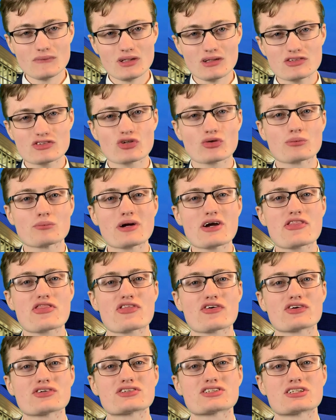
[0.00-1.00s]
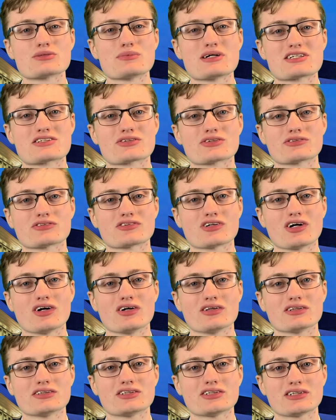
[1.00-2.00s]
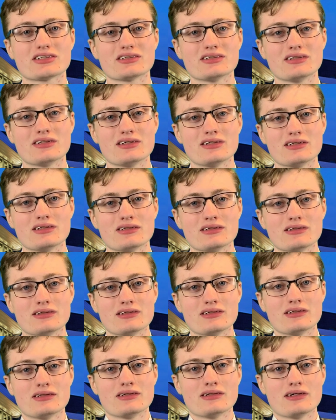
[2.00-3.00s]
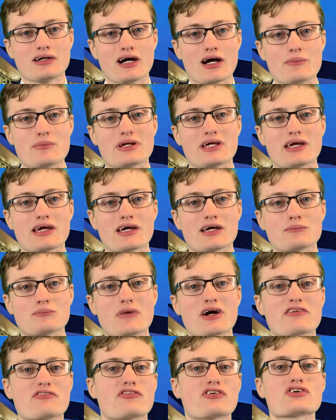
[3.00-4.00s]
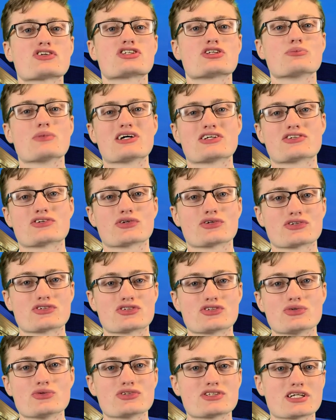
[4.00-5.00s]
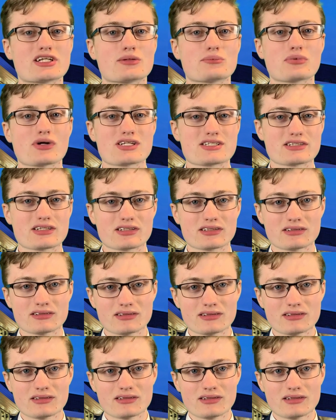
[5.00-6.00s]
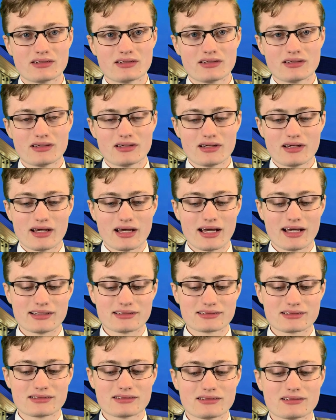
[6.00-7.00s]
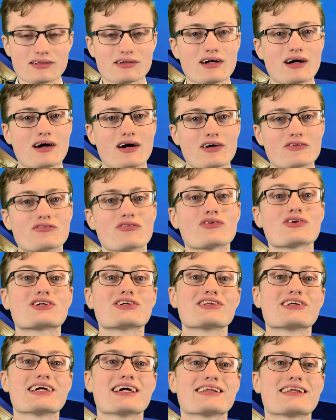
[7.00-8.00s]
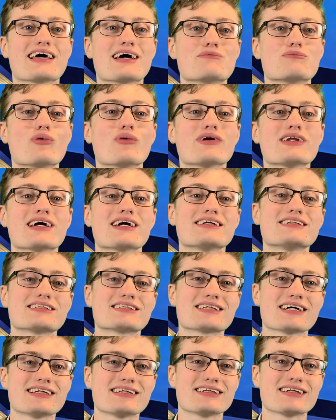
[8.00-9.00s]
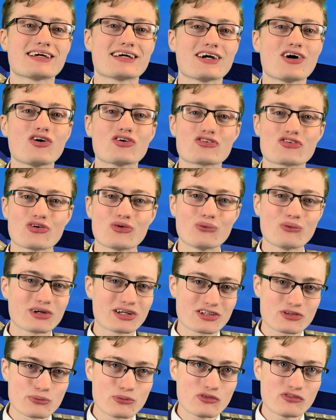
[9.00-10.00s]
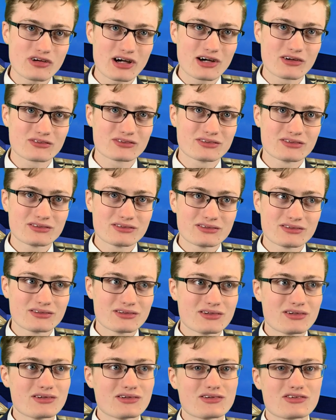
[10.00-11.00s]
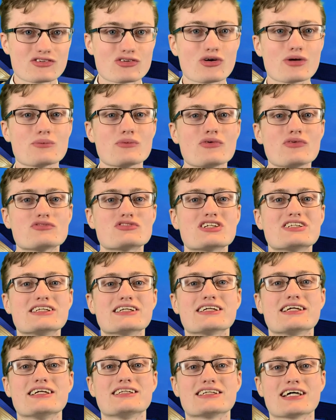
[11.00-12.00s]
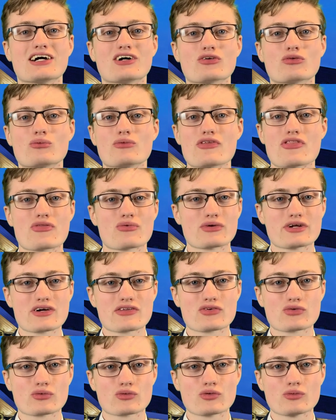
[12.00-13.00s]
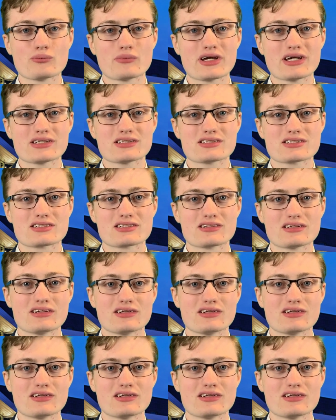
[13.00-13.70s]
So in my third semester of college, I began my first semester as student senate president. And unfortunately at that point, I had decided I also wanted to move out. So I moved to Dinkytown with 3 other roommates,